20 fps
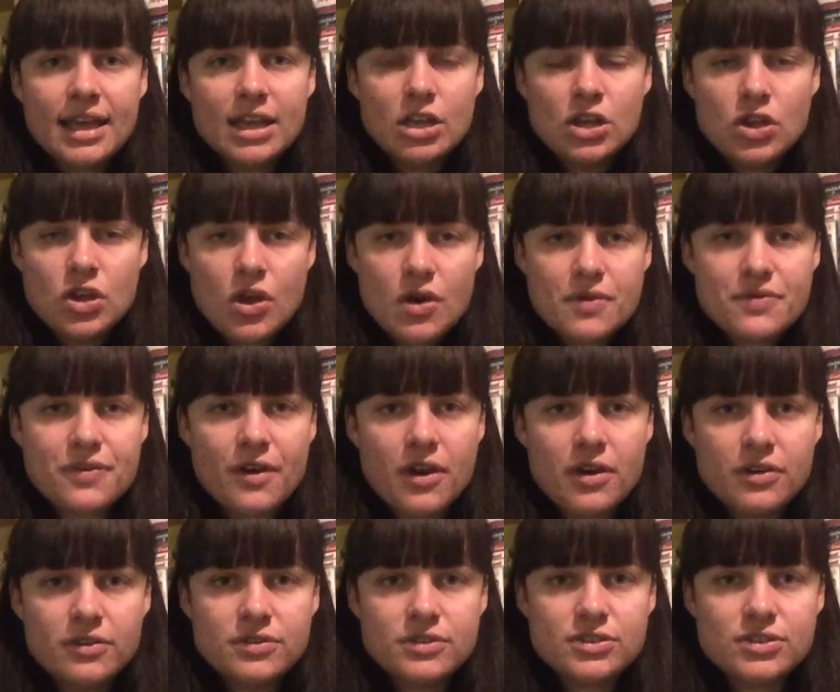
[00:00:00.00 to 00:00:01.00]
no
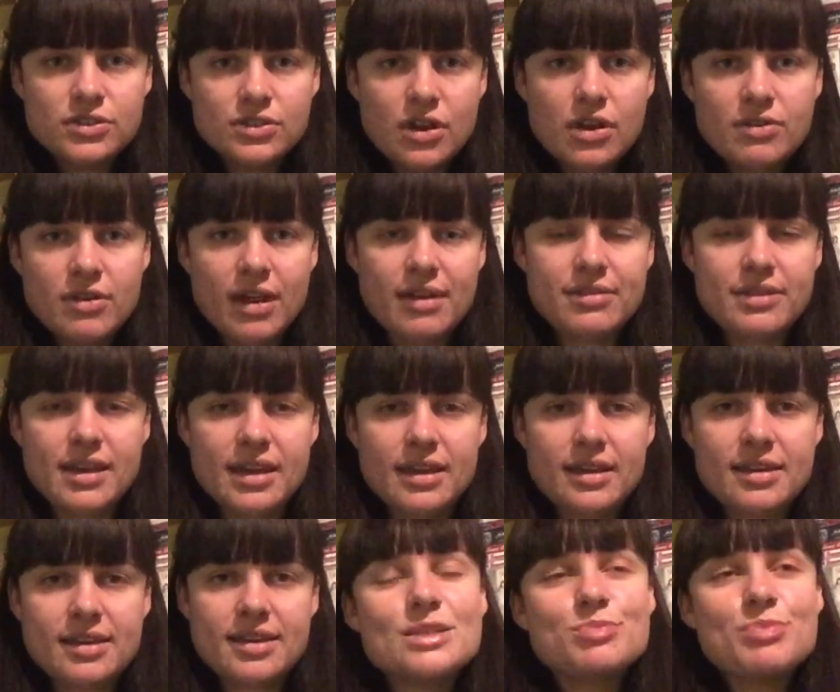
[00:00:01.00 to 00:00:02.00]
phones, no
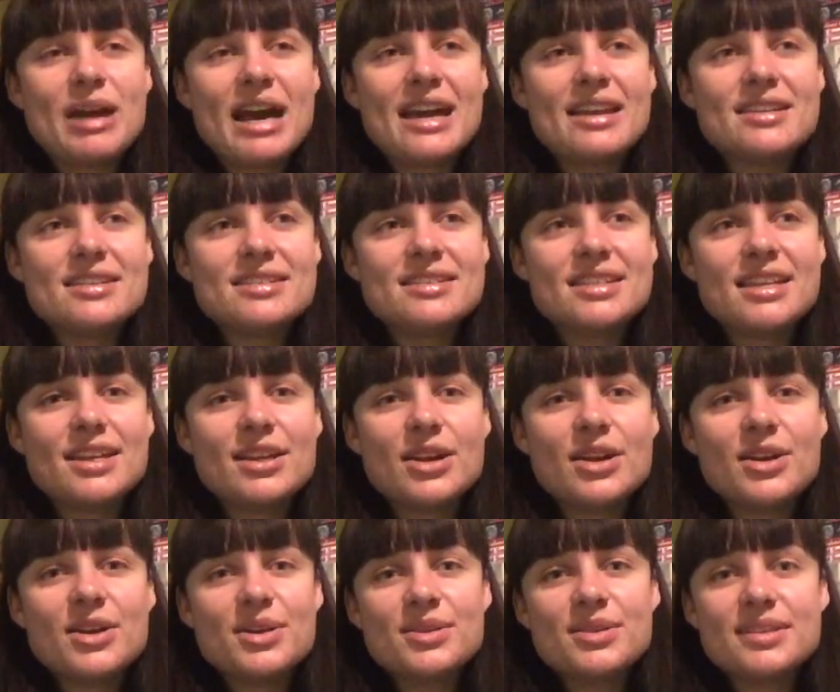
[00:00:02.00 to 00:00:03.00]
nothing. As bad as,
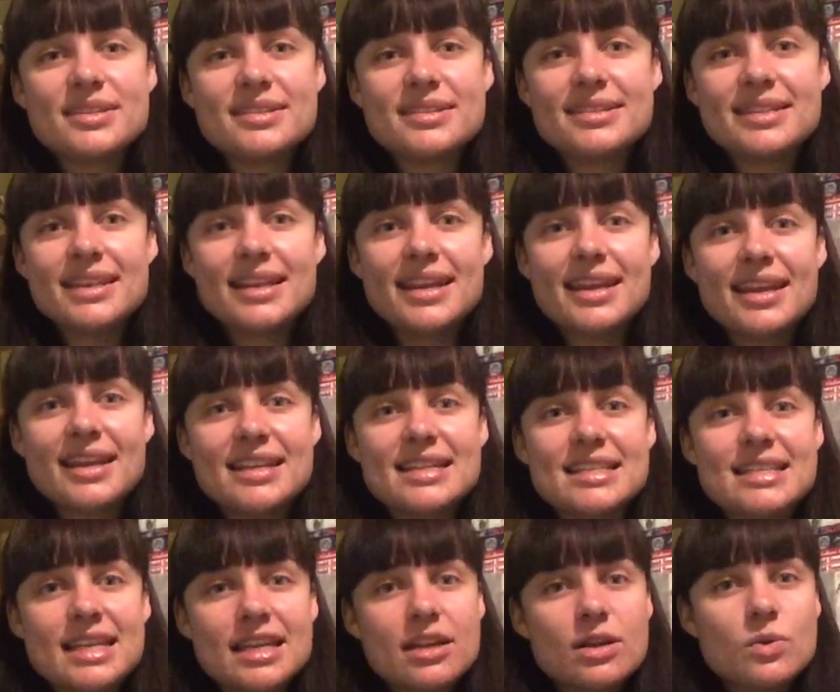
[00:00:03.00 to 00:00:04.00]
you're sitting
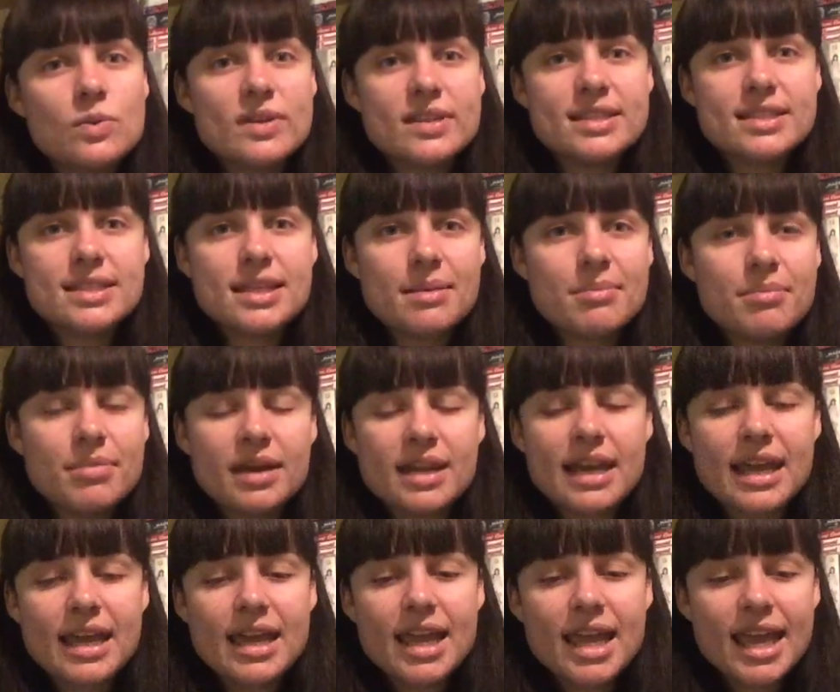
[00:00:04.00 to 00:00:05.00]
at dinner with
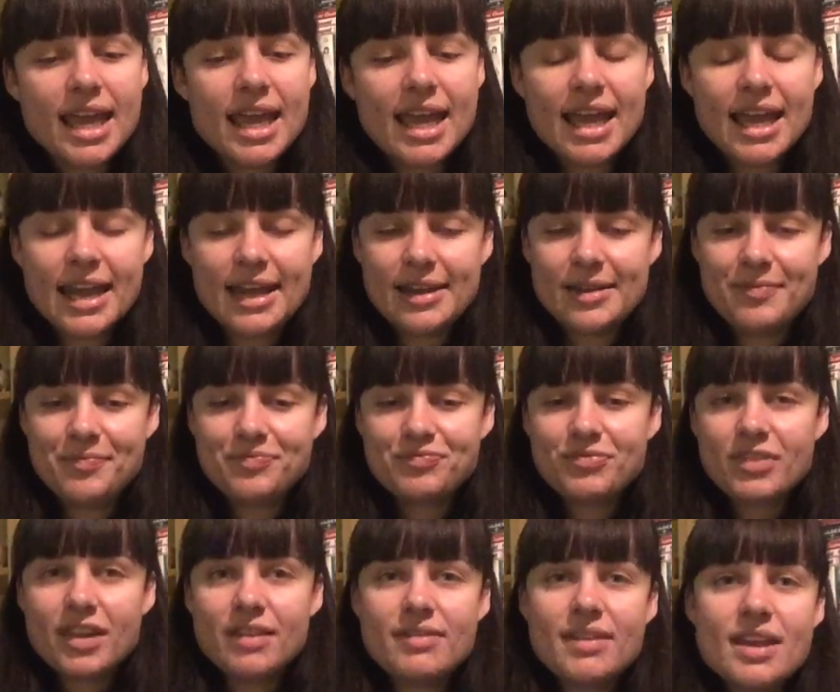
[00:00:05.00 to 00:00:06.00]
somebody and
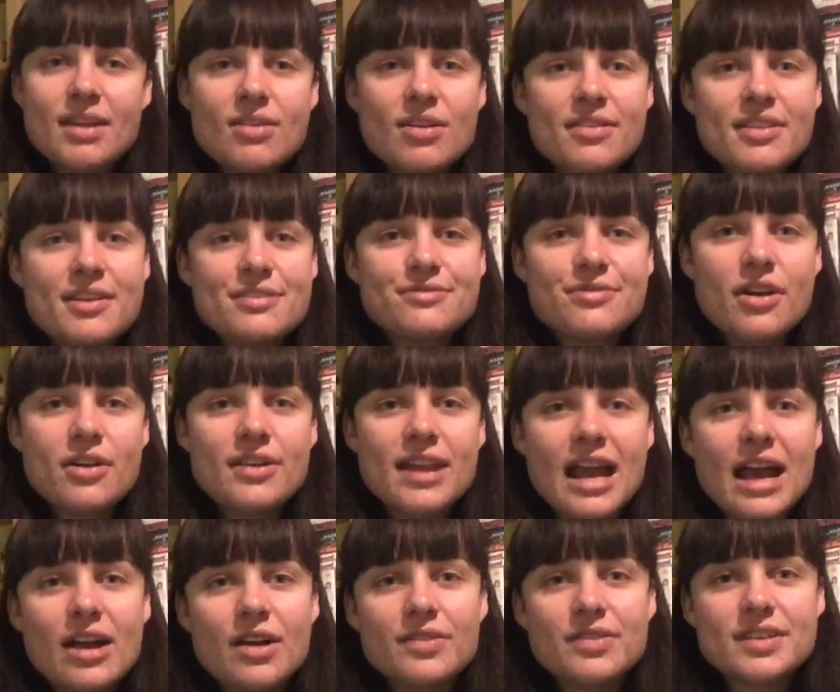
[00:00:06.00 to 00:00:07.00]
they got their phone
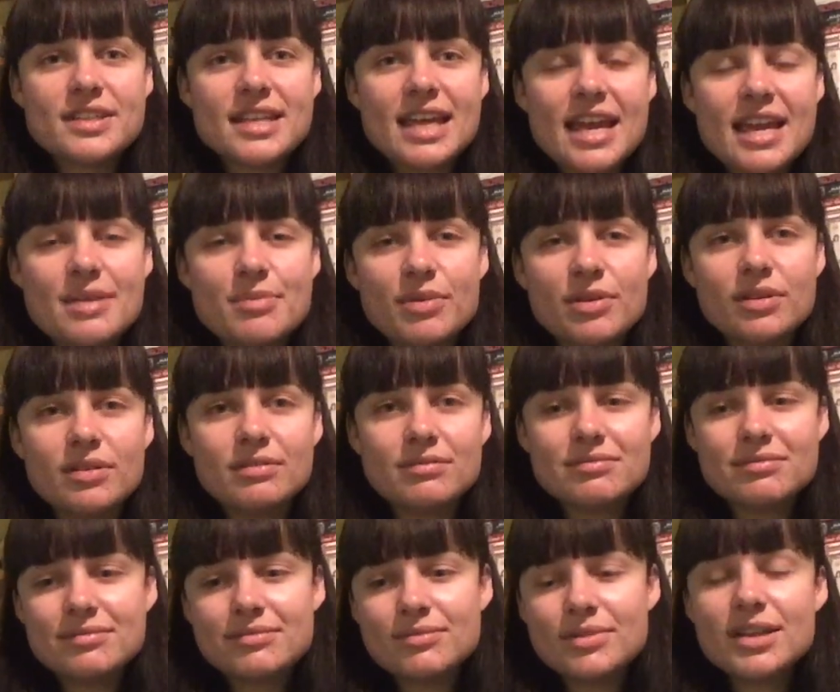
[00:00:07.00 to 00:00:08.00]
out on the table.
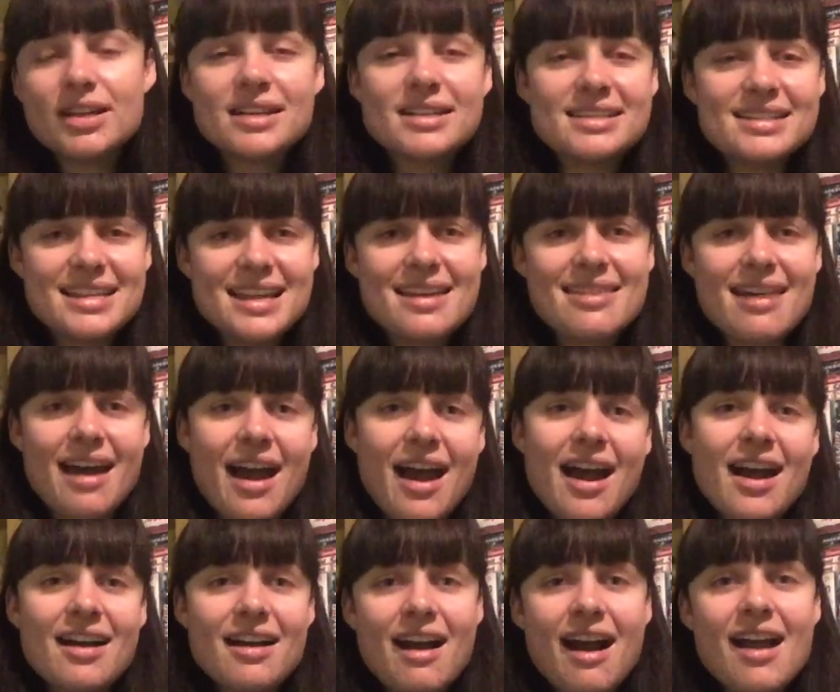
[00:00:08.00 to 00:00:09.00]
When I see
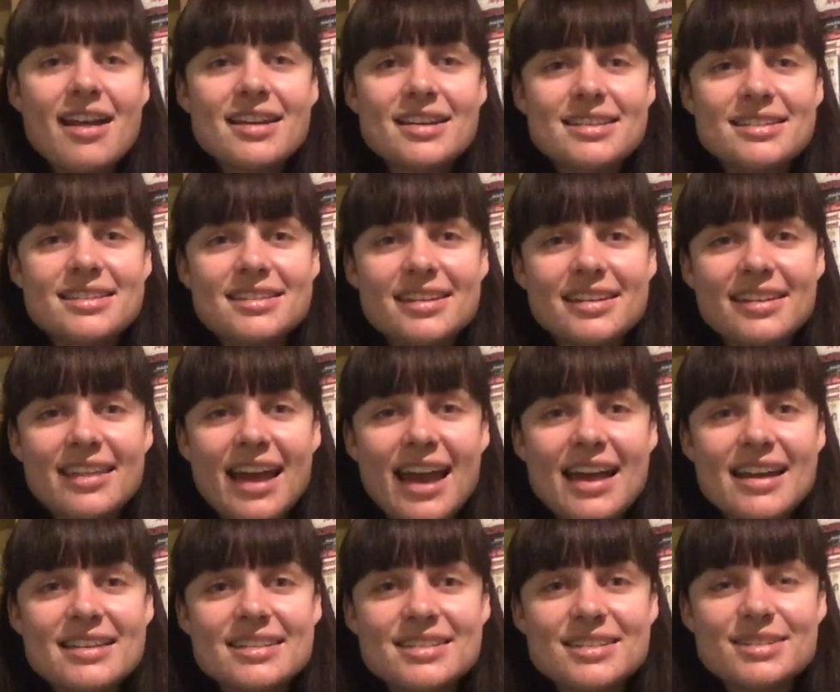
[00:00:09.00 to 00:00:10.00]
that, I consider
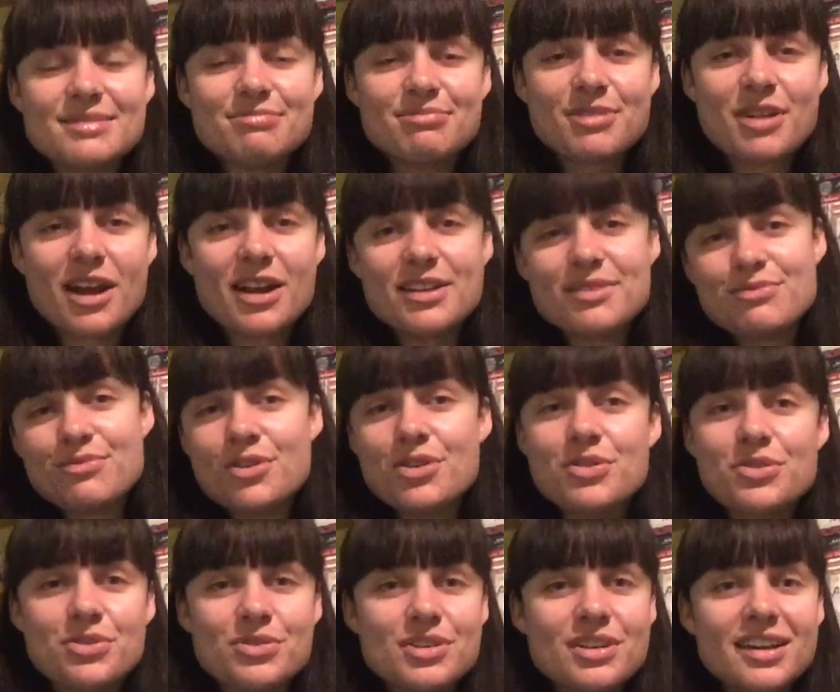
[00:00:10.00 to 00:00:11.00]
that as kind of
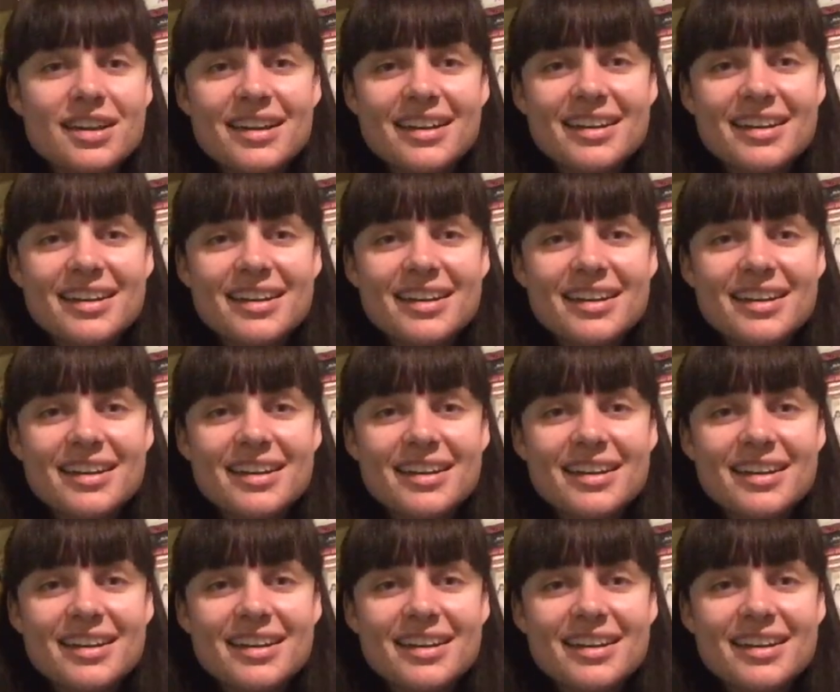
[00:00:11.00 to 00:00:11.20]
rude.